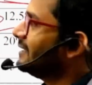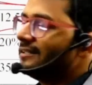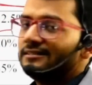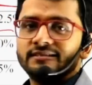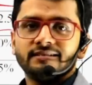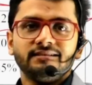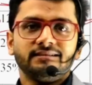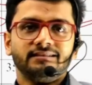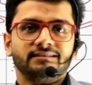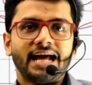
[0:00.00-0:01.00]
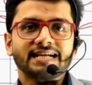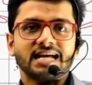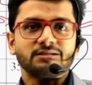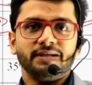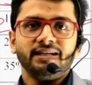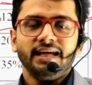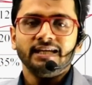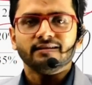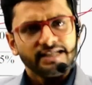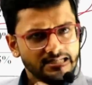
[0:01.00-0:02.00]
The tax has been
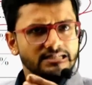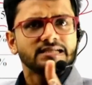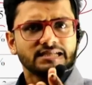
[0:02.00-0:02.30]
increased